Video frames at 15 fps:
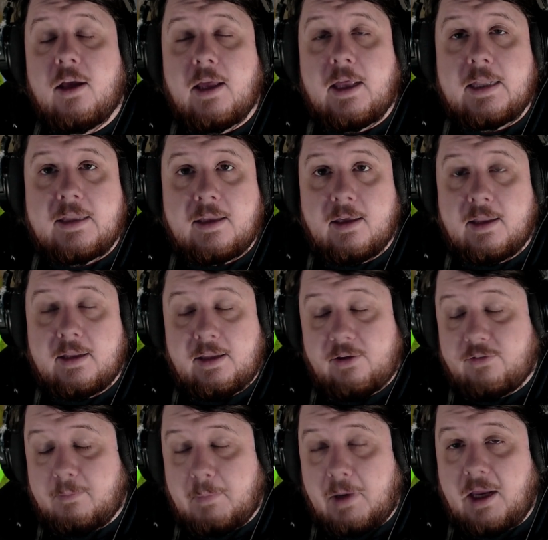at least
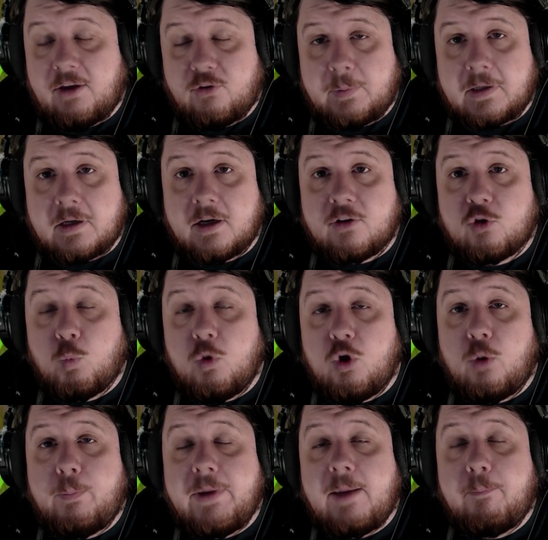in my experience, will
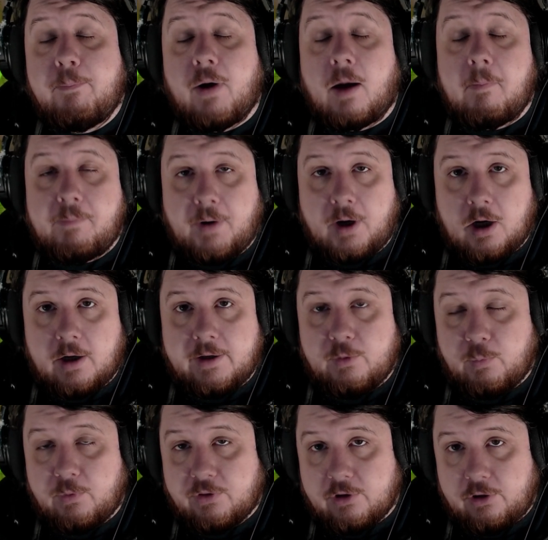be bombarded
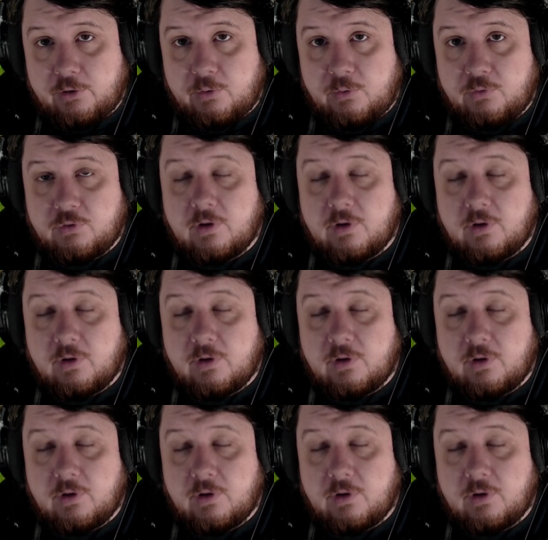with clues.